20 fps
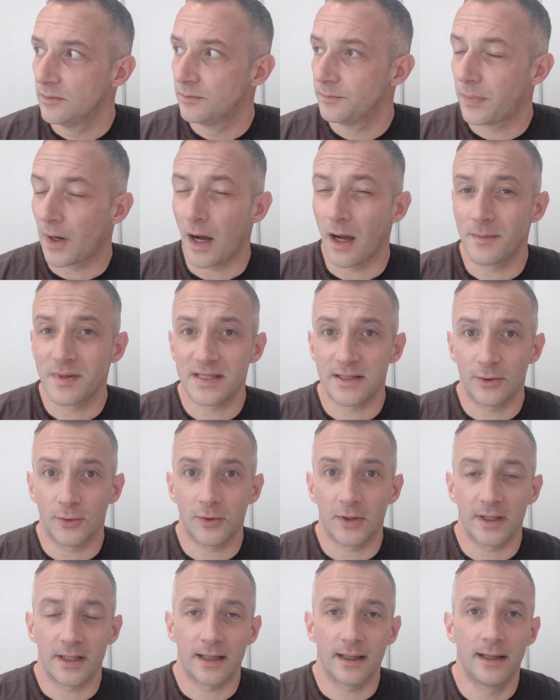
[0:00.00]
but we're still
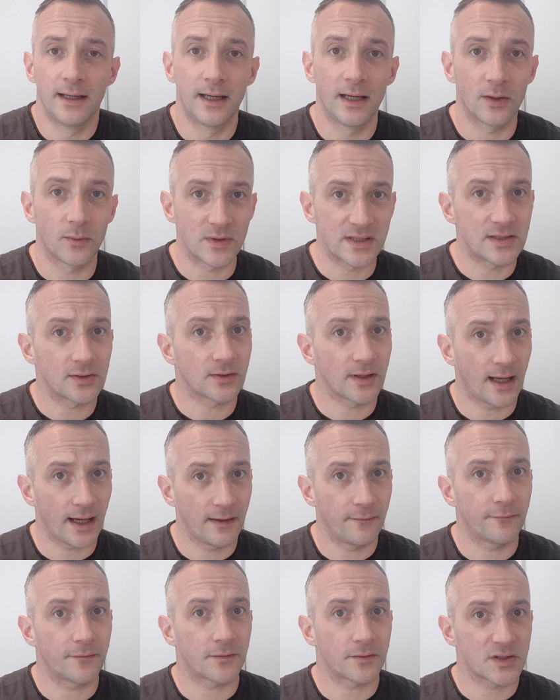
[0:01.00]
gonna
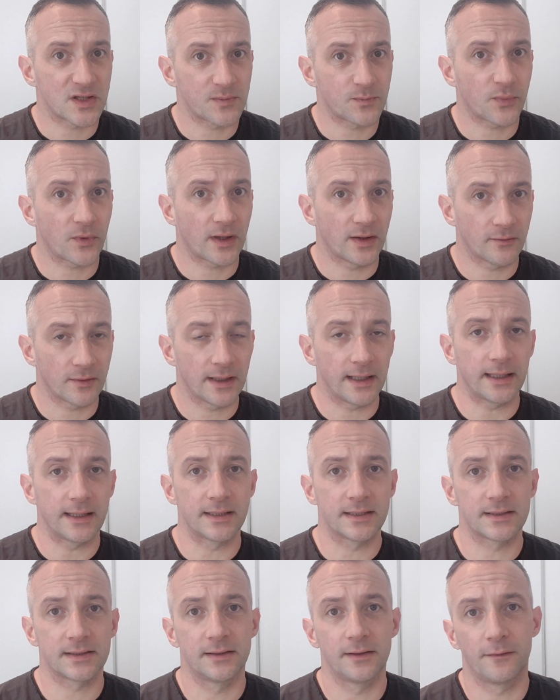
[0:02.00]
aim for a spring
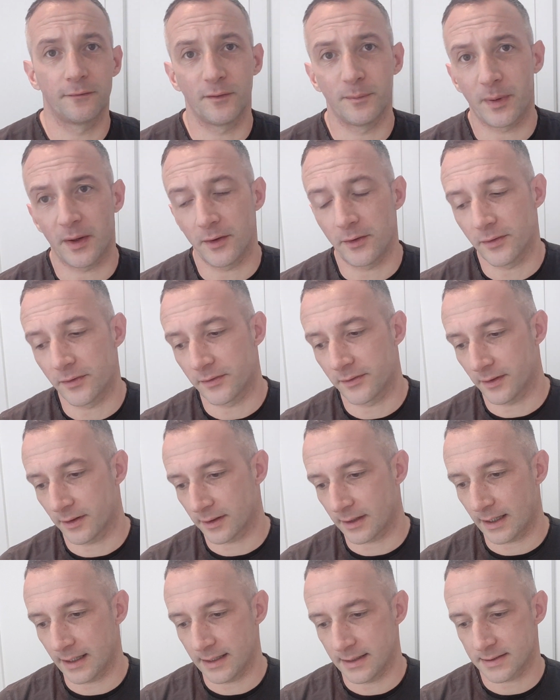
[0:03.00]
release for both.
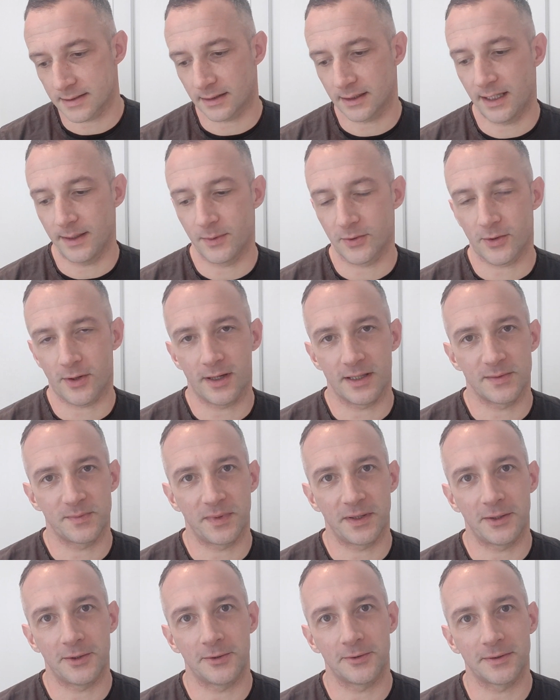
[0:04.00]
Okay, so keep your eyes
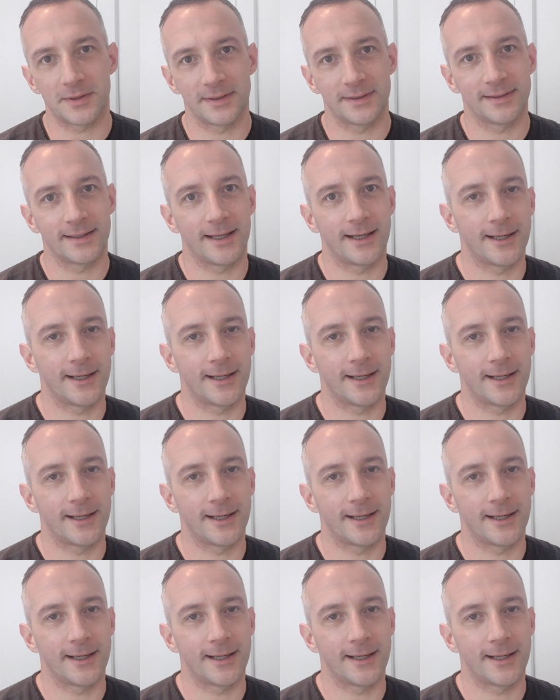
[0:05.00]
peeled.